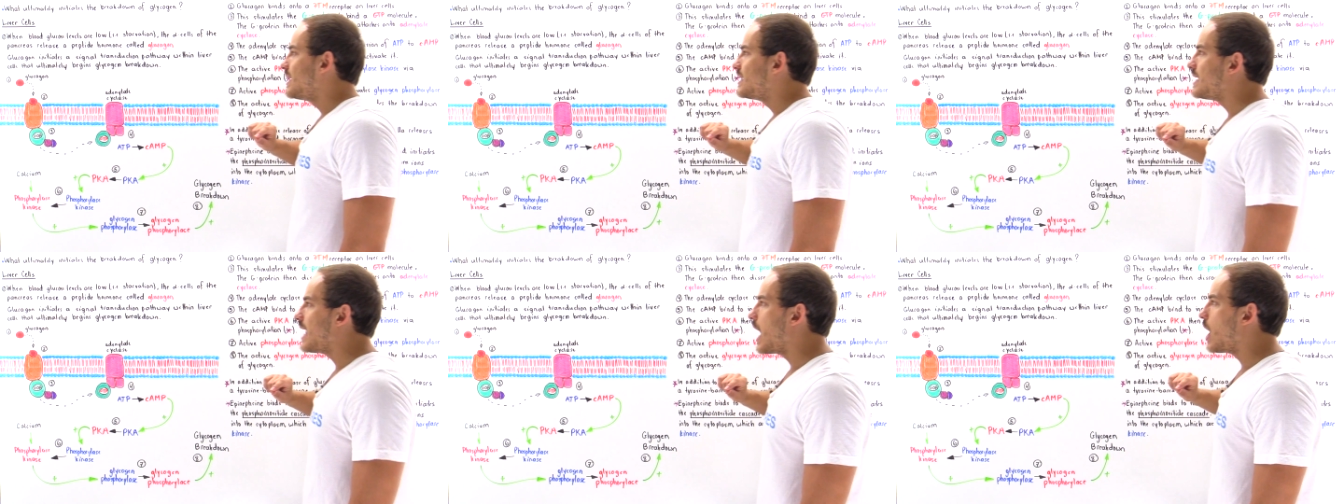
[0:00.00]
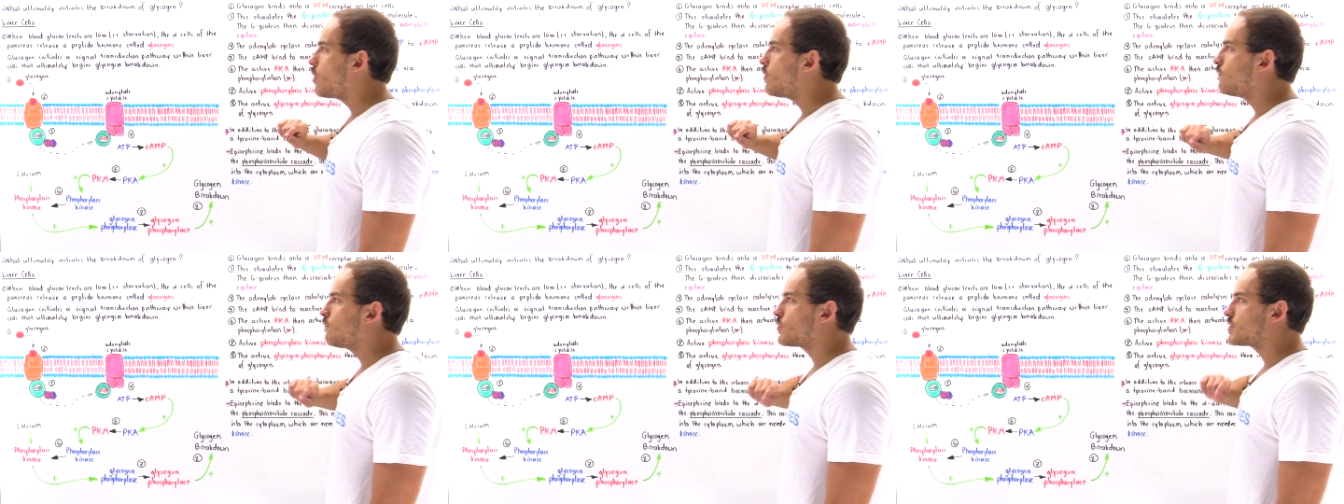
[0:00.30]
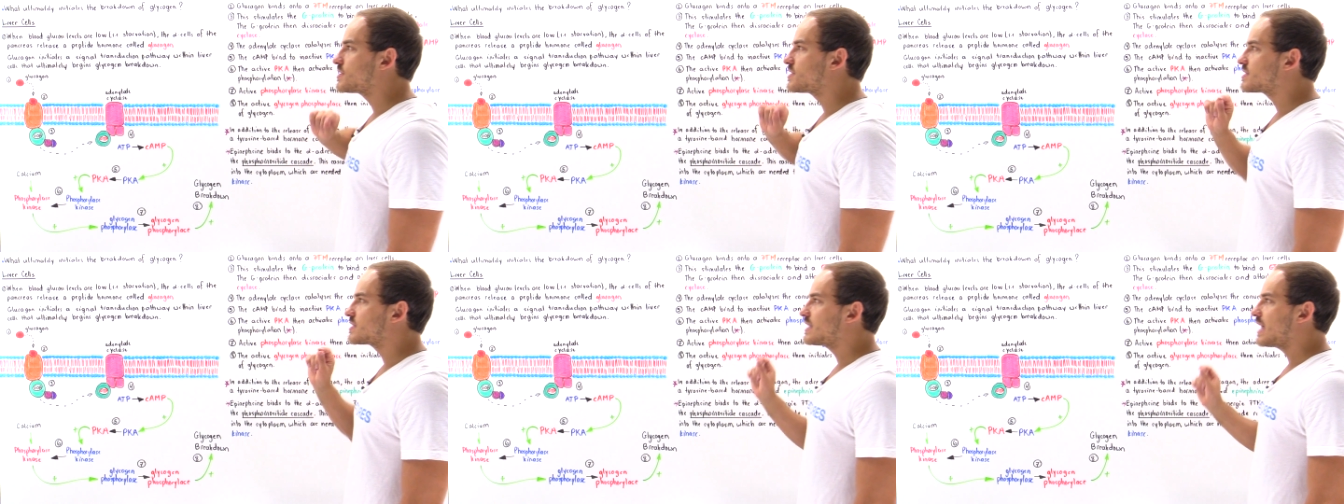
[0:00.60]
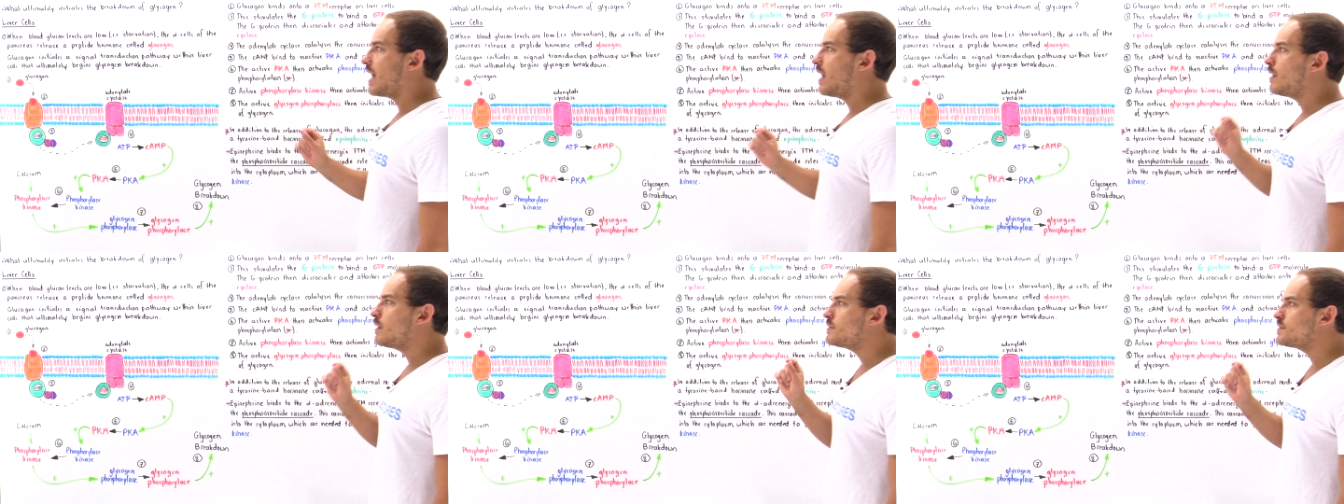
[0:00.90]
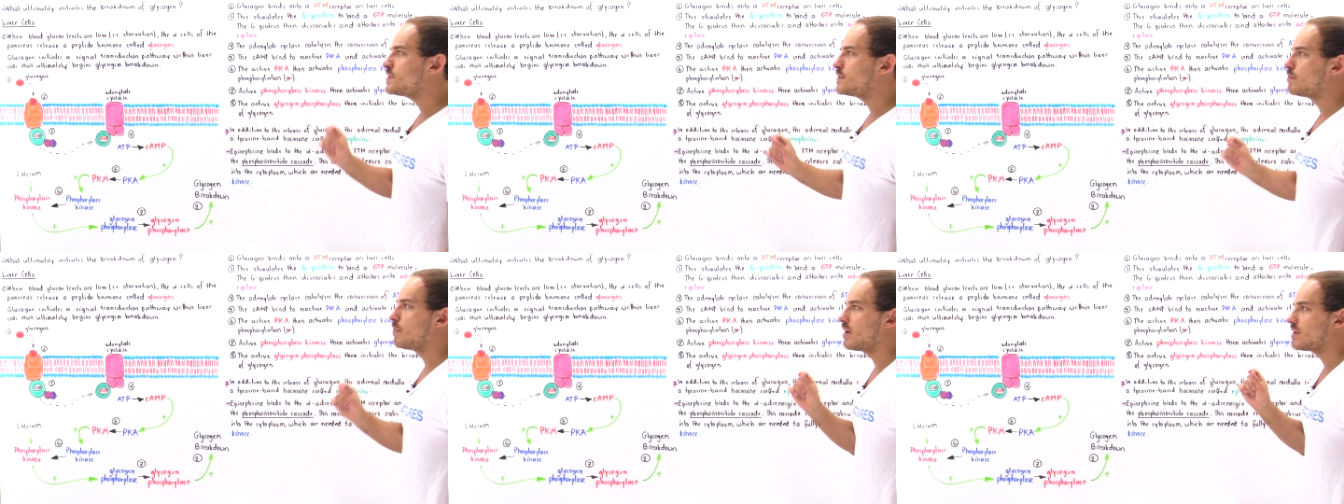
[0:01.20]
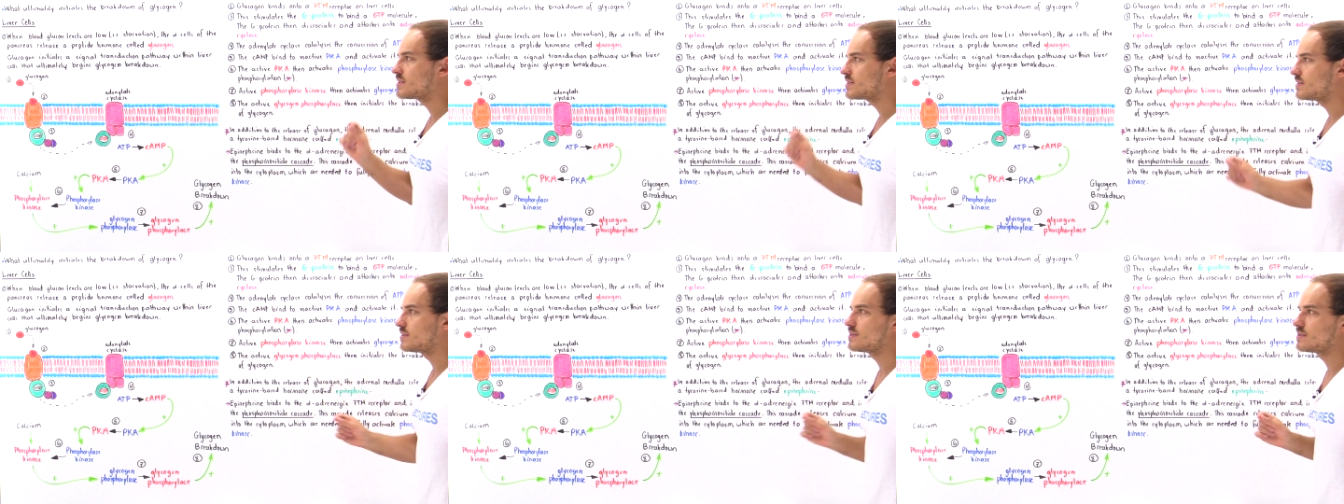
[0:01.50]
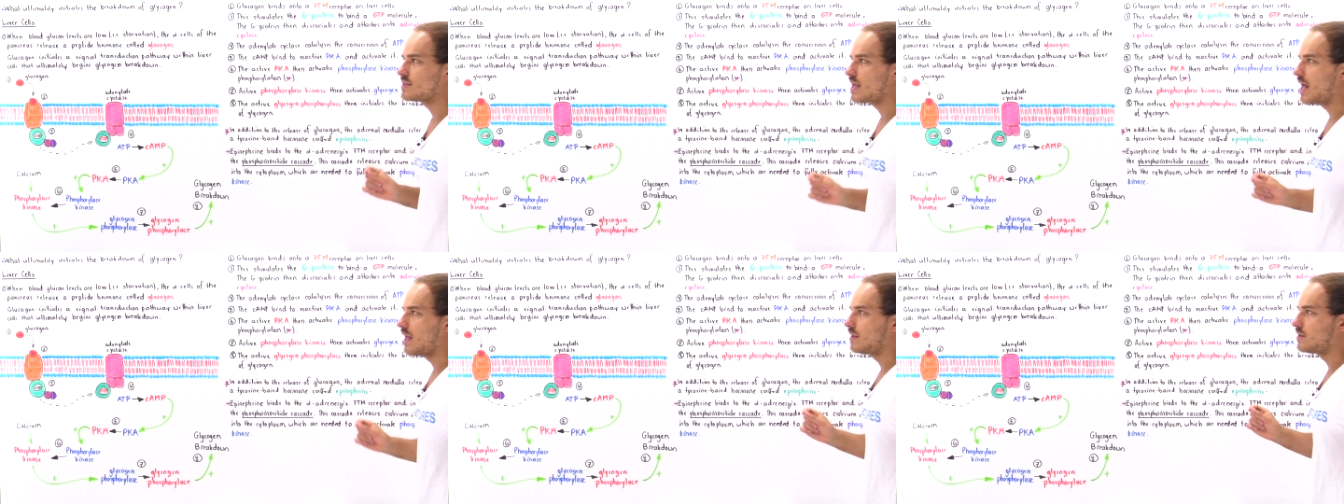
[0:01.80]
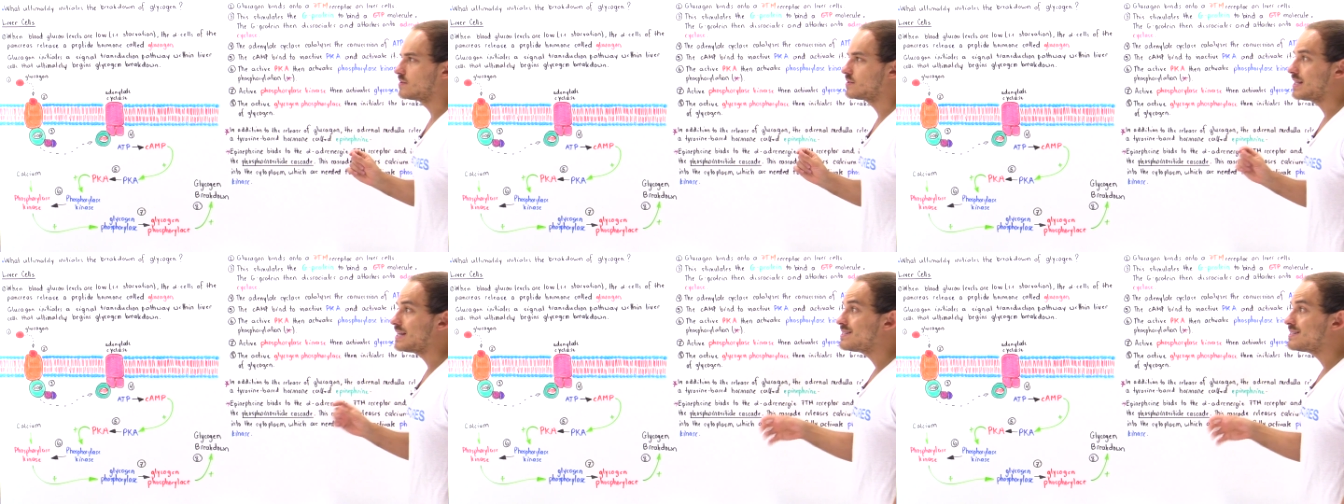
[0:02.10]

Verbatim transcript: Now, for skeletal muscle cells,